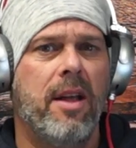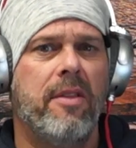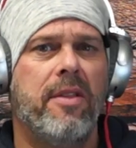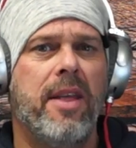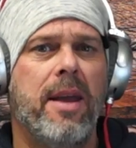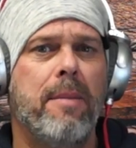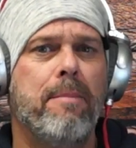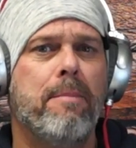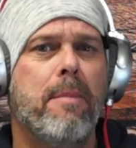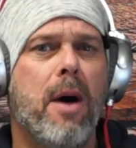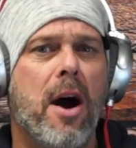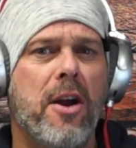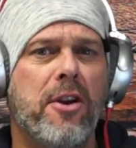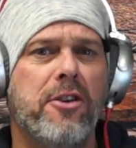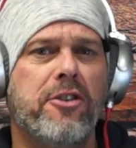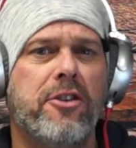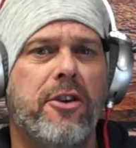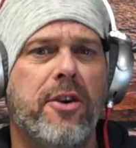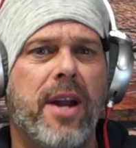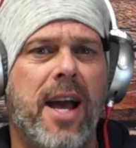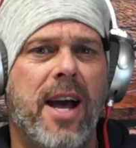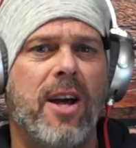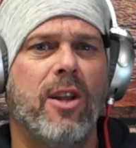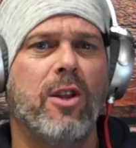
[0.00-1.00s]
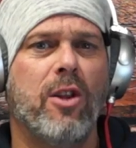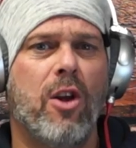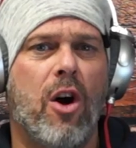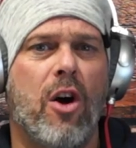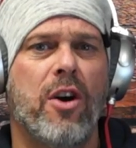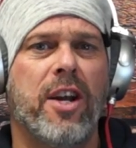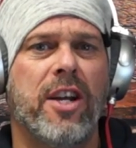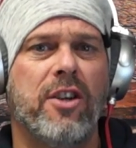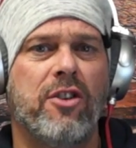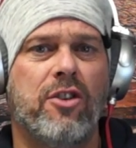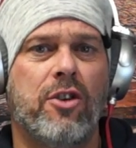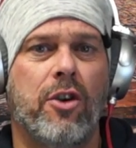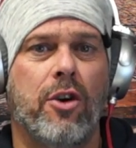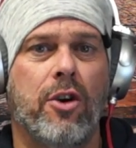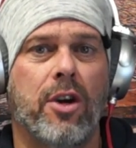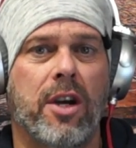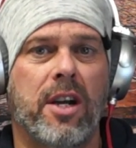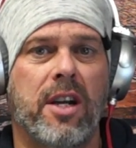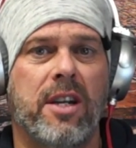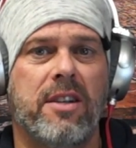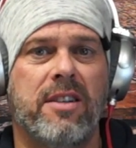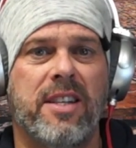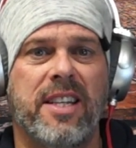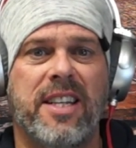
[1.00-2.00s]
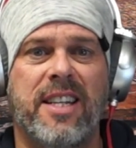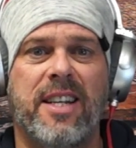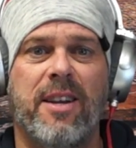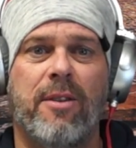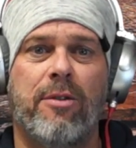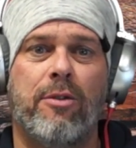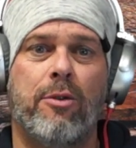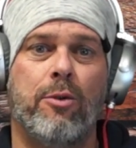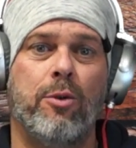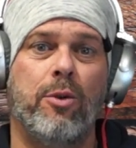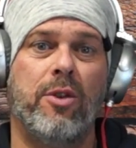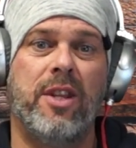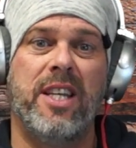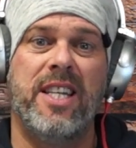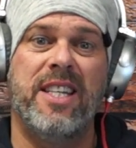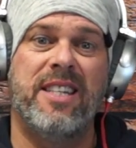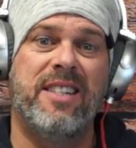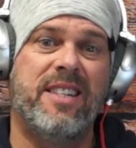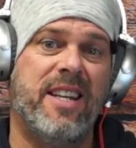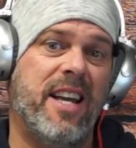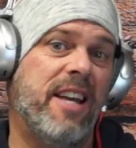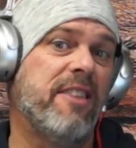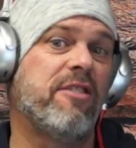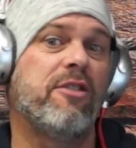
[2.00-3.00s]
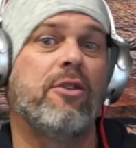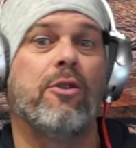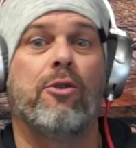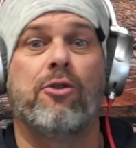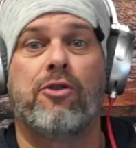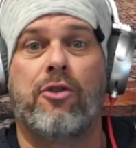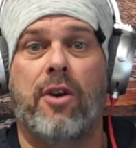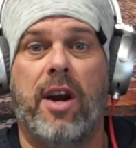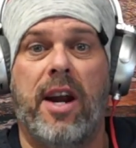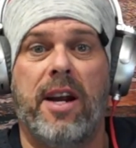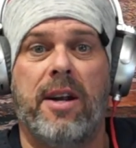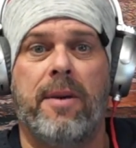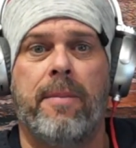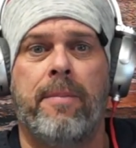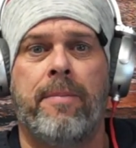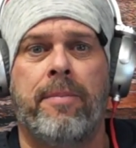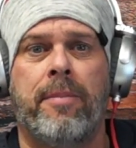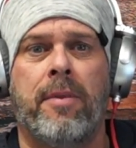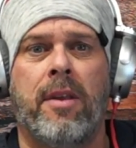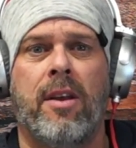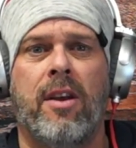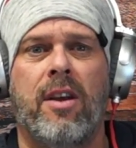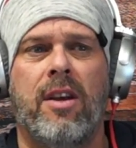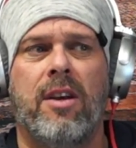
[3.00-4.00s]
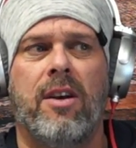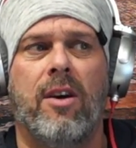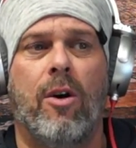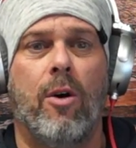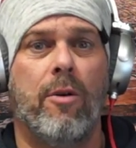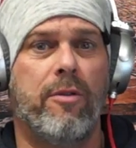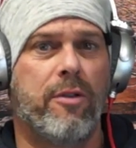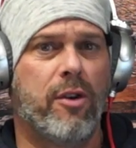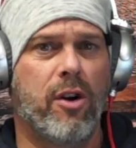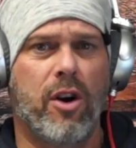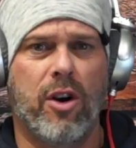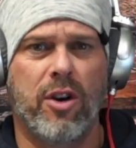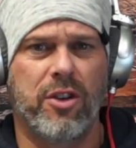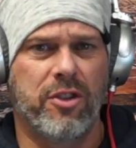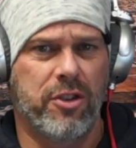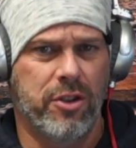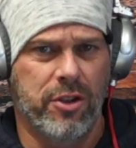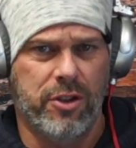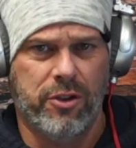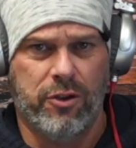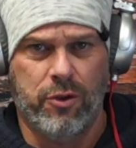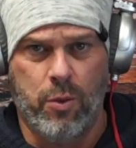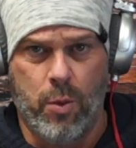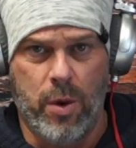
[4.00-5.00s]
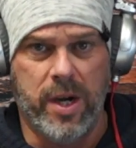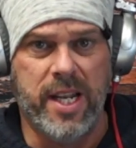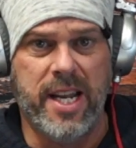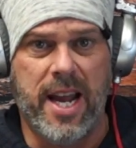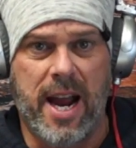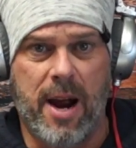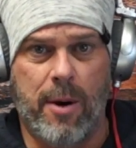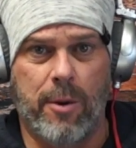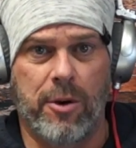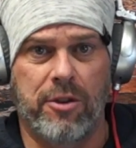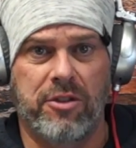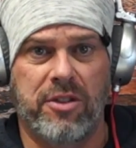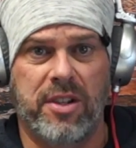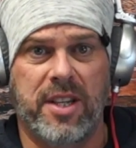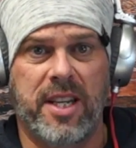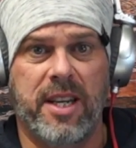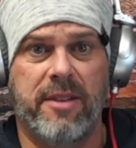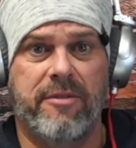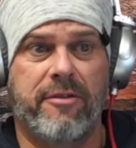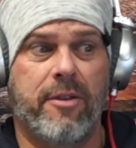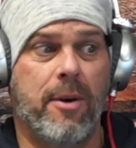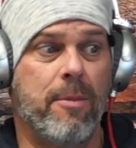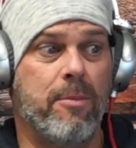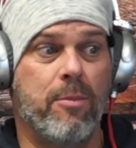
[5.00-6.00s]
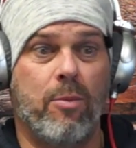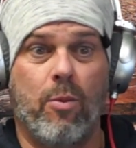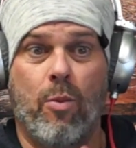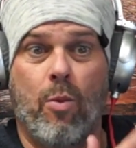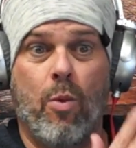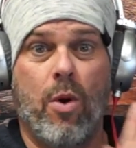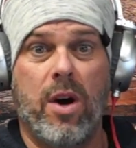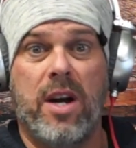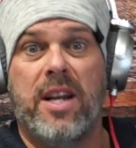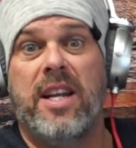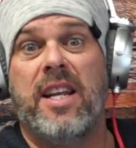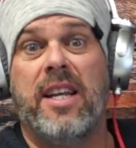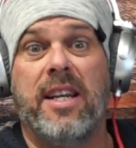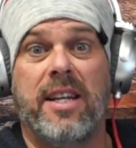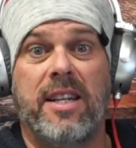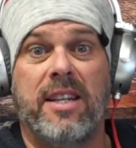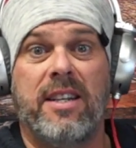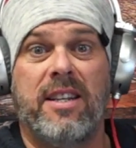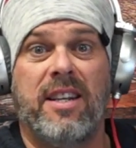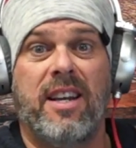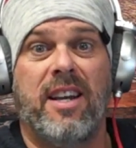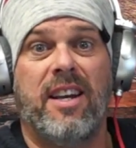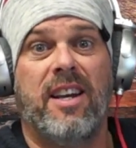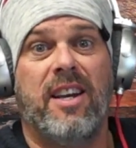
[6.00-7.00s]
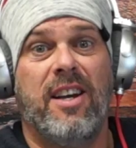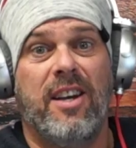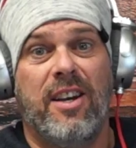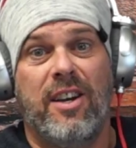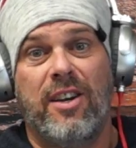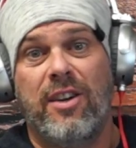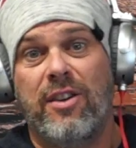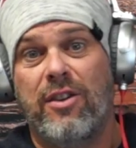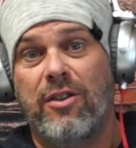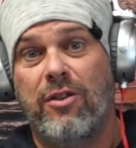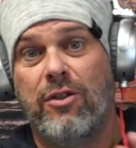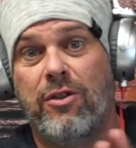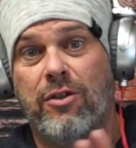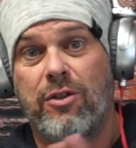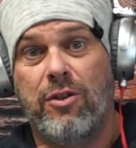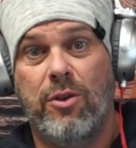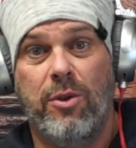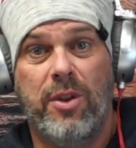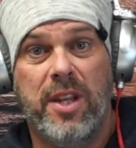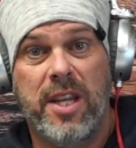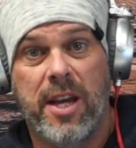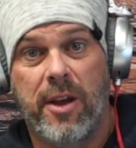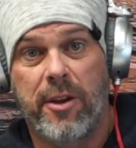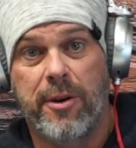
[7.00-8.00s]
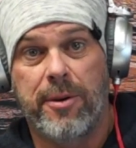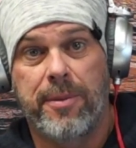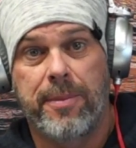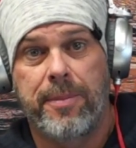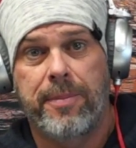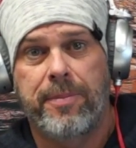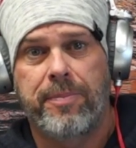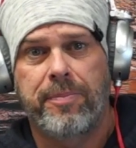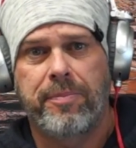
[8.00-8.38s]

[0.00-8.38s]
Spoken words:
They monitored how long it took to get through the intestinal tract. Overall, it took 20 hours to get from one end to the other.